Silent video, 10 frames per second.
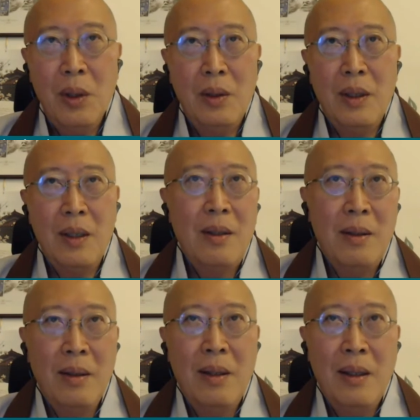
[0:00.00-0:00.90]
world
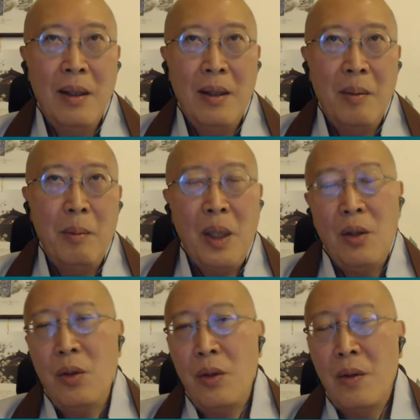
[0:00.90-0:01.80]
is
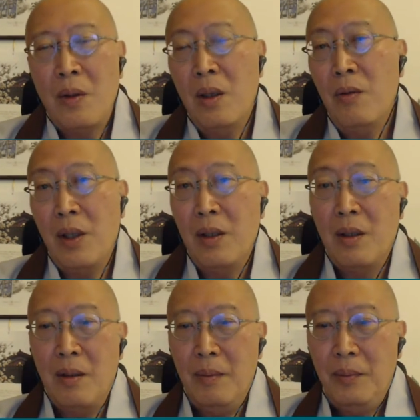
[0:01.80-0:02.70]
meant to serve
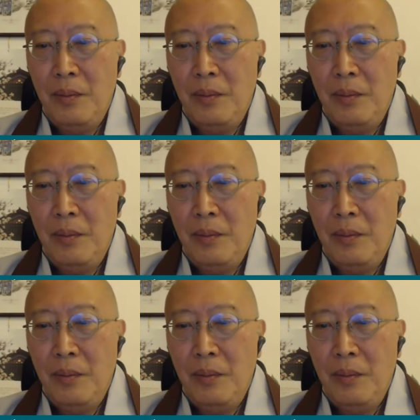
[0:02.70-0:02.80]
us.